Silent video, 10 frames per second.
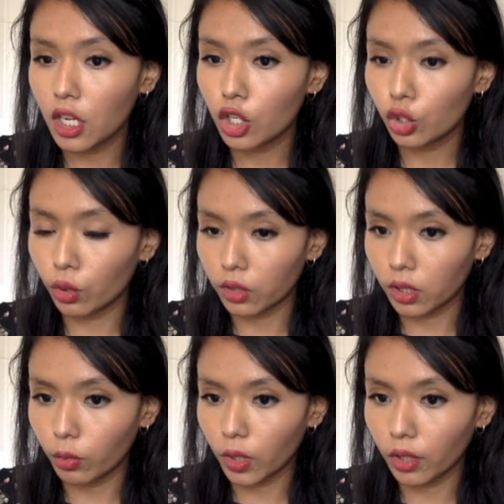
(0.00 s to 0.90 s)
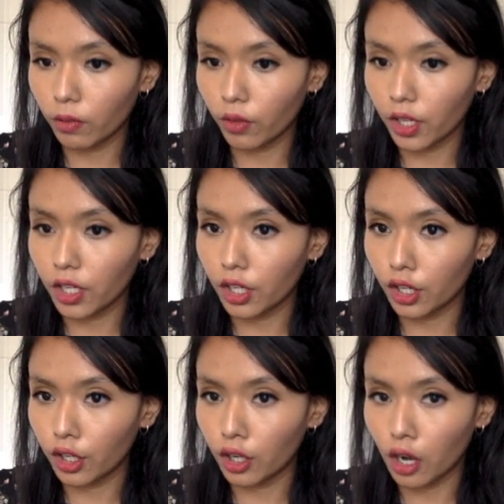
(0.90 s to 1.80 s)
So somewhere over
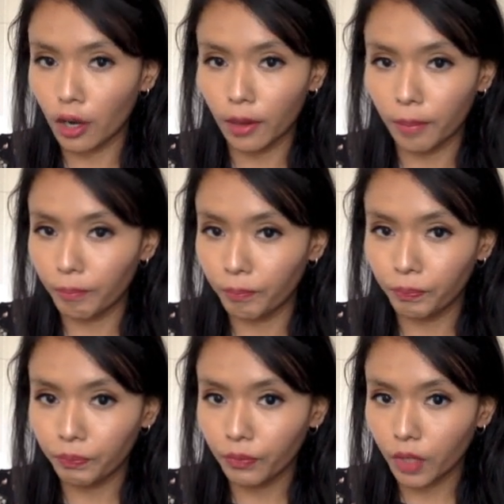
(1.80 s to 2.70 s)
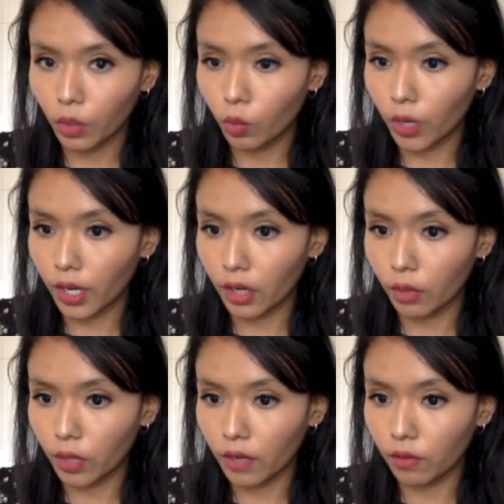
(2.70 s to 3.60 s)
here um, where
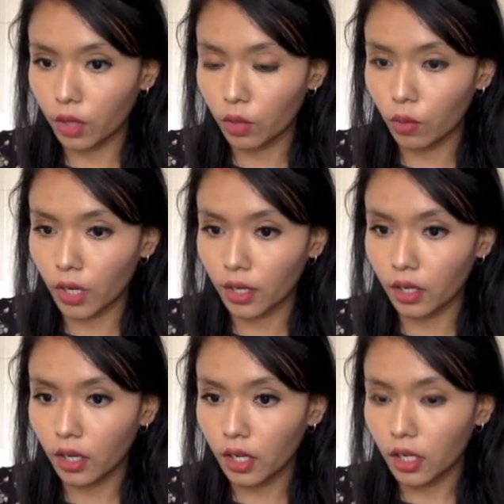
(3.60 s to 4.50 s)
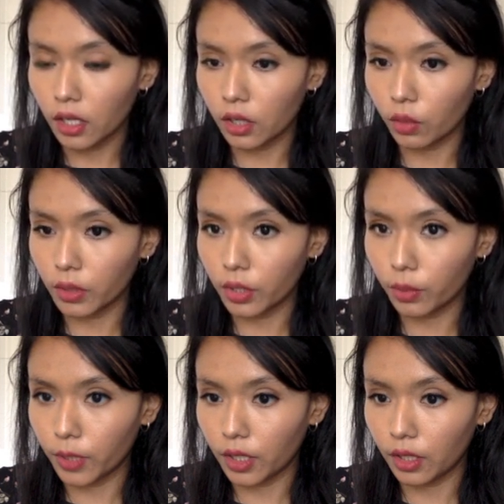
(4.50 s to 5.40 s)
we have 101 is going to
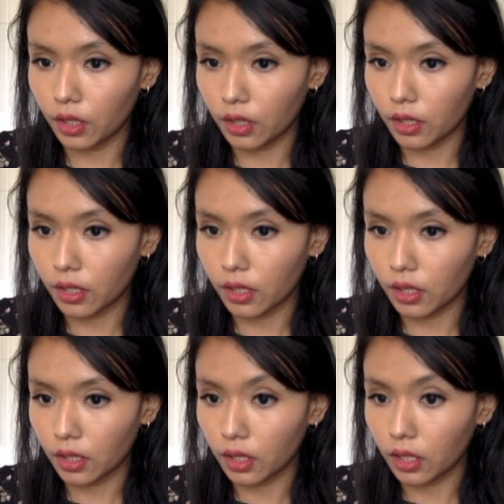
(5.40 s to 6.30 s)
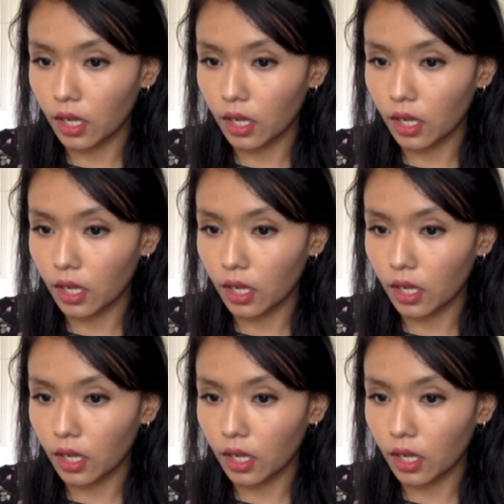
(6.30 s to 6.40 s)
be this E.